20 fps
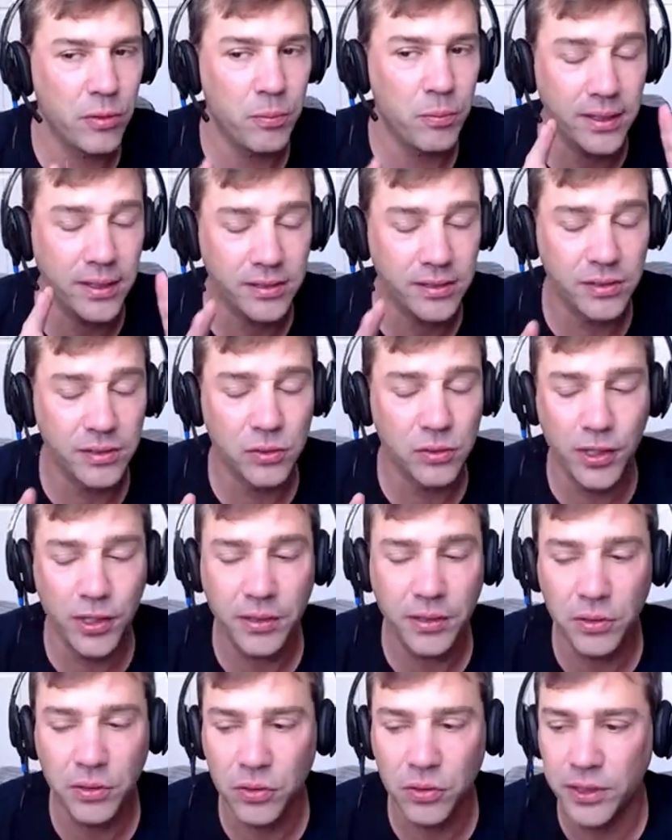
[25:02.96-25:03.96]
the best way
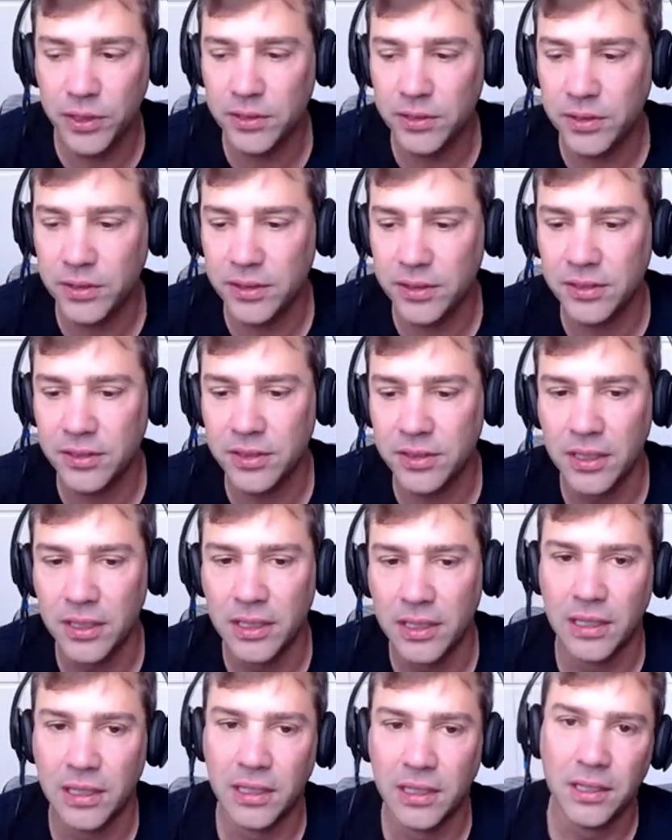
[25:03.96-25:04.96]
to do it is
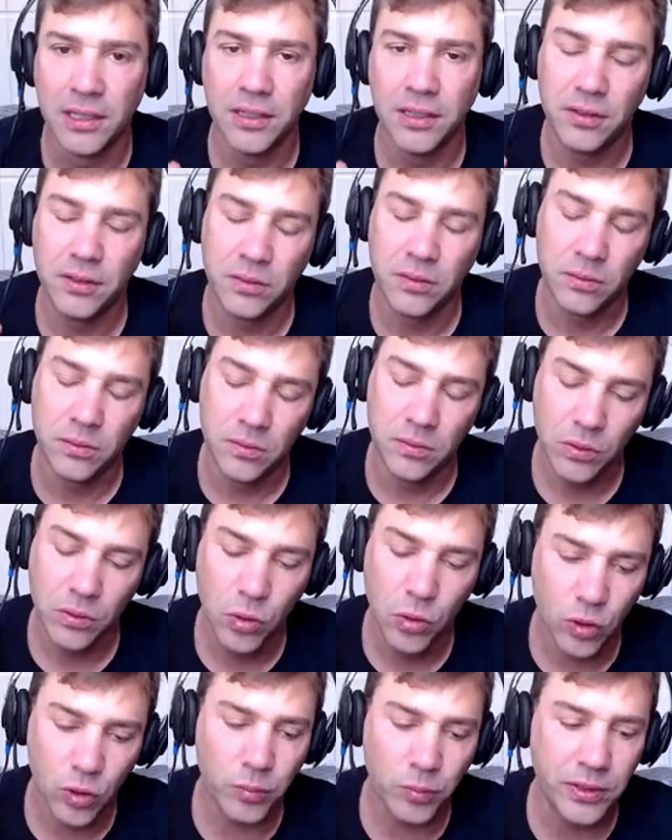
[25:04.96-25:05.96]

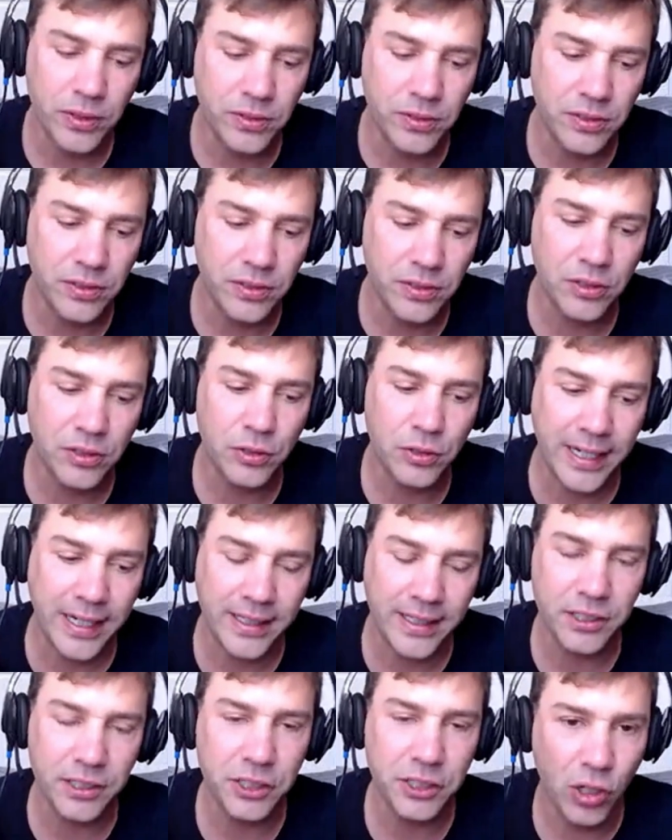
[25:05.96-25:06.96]
corporate
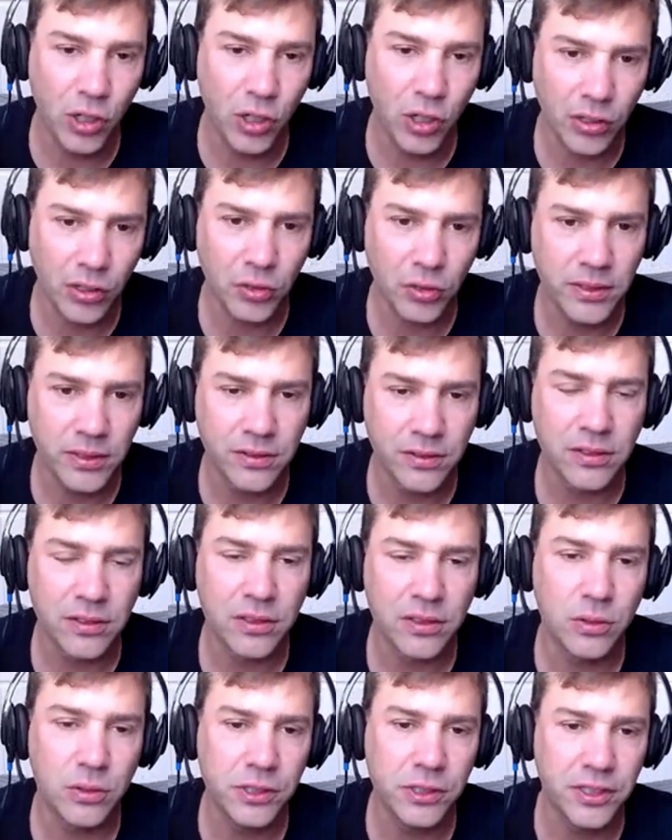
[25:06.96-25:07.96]
strategy documents,
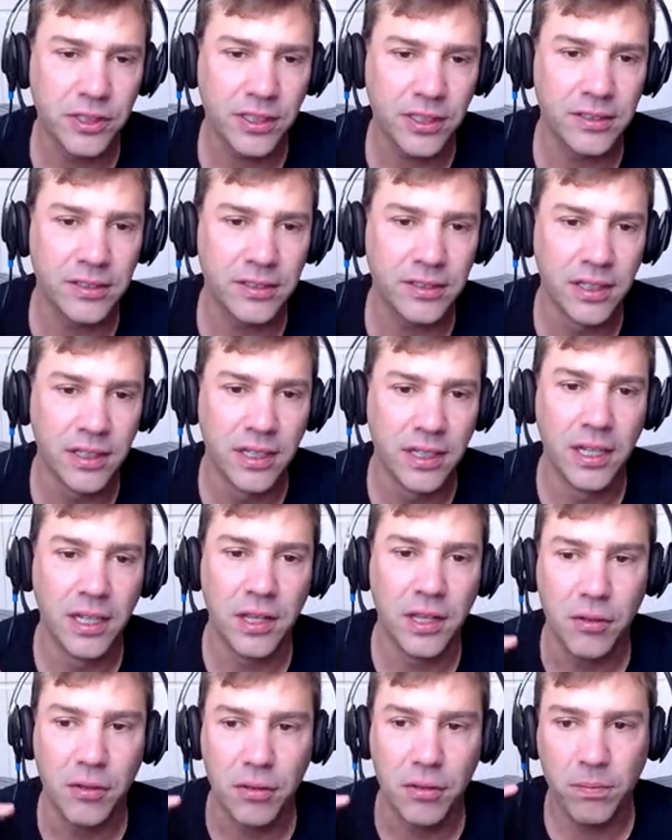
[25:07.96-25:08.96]
so which says
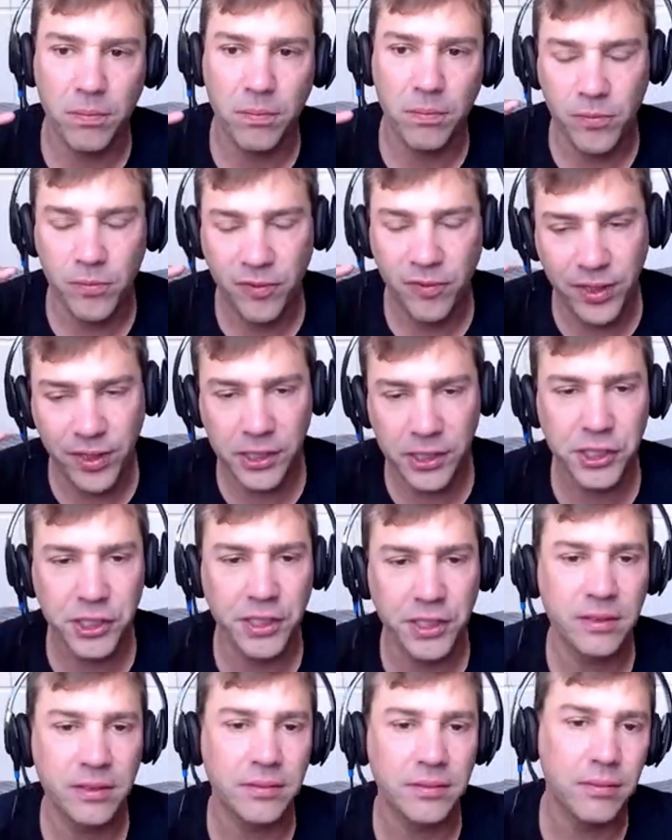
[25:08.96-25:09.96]

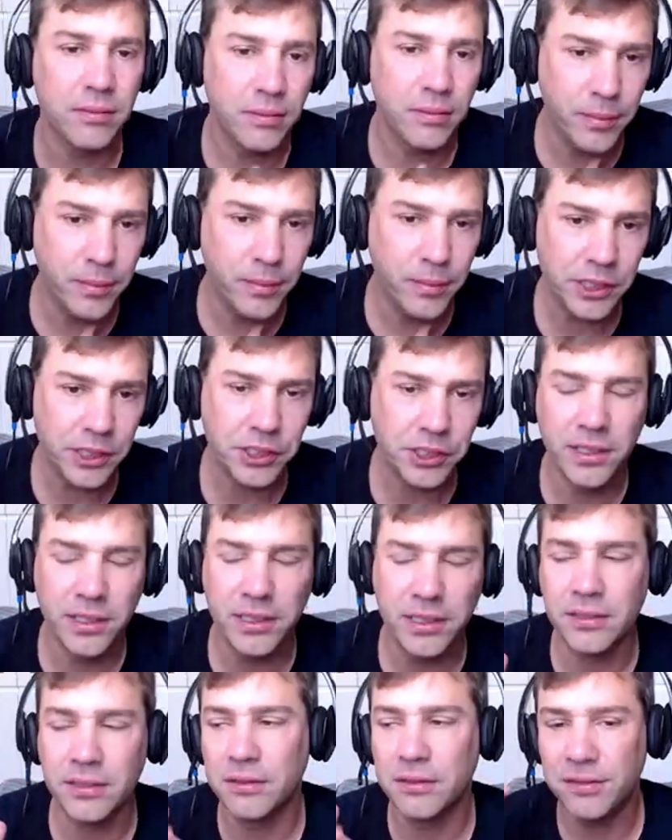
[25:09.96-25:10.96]
vision,
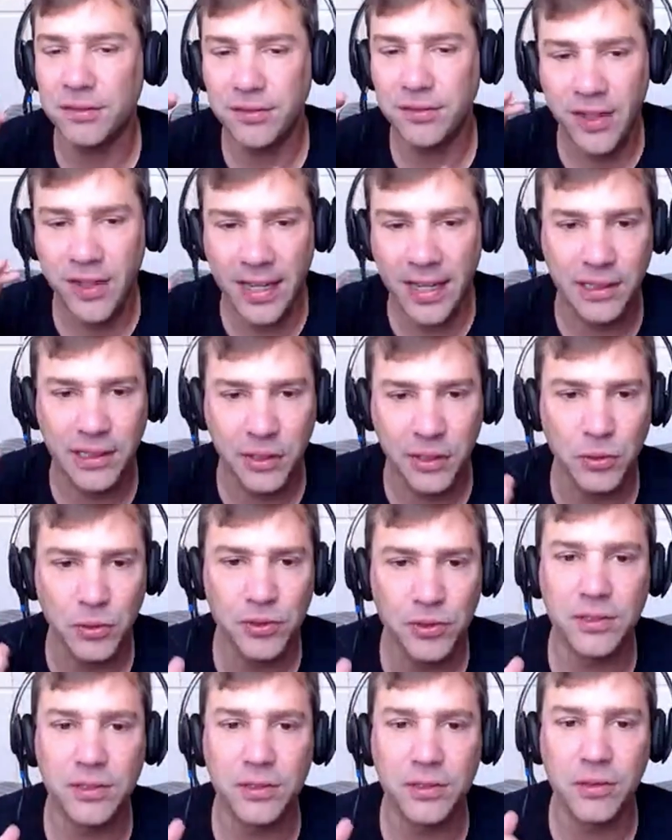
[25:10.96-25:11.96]
mission,
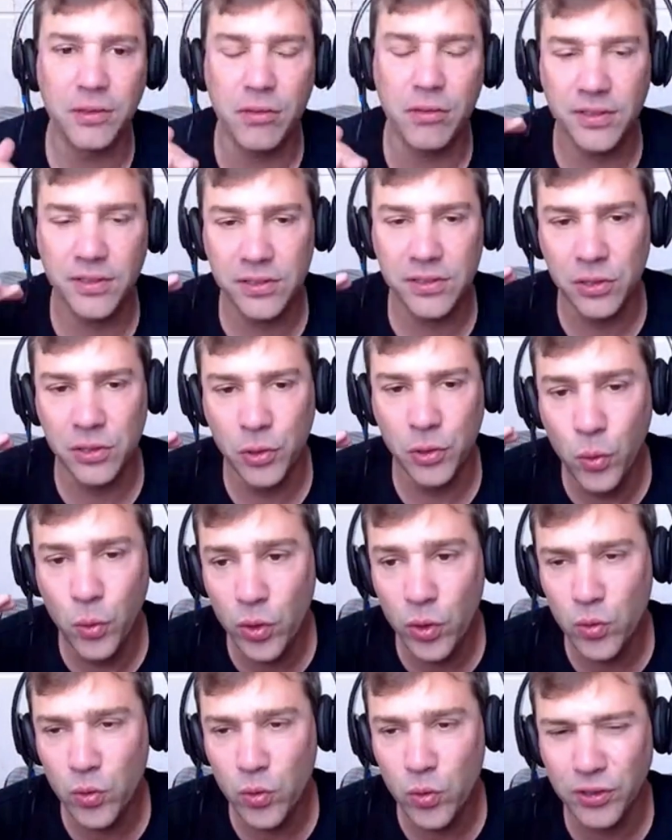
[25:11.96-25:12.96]
values. This is
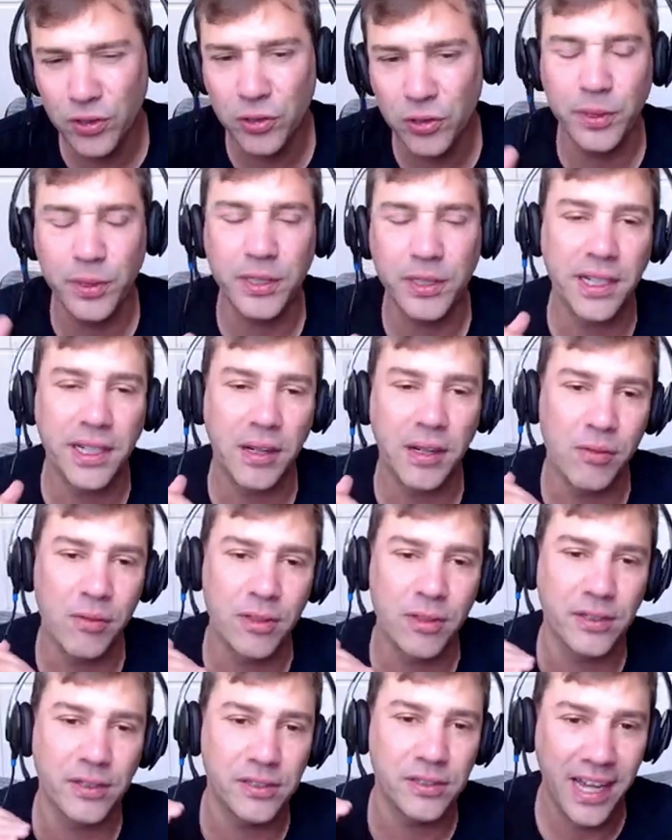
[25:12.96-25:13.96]
who we want to become.
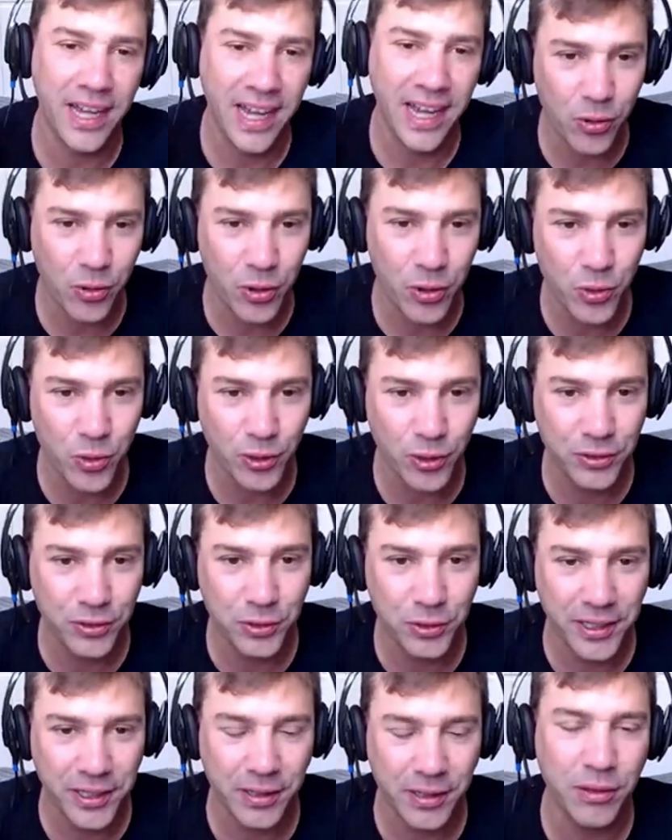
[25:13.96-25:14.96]
This is how we want
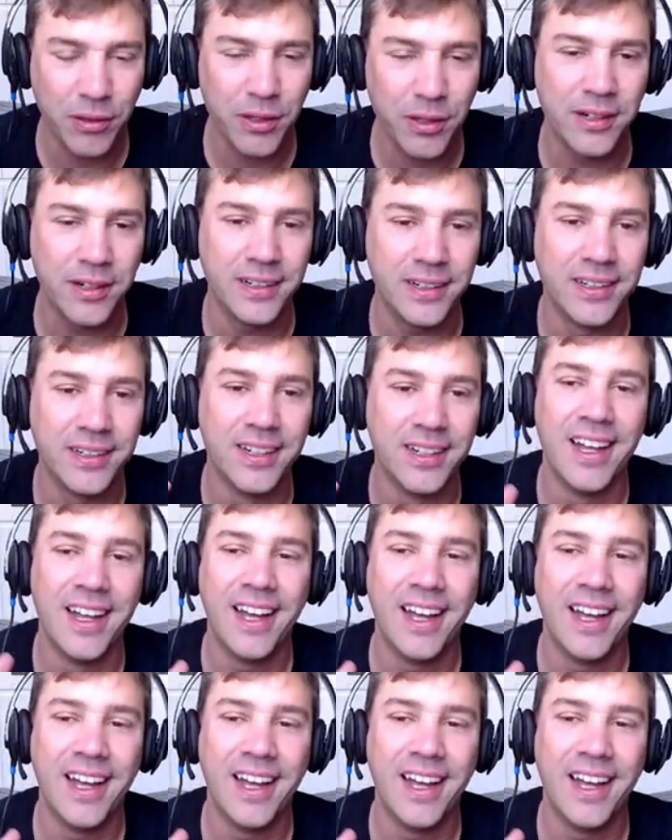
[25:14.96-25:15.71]
to get there.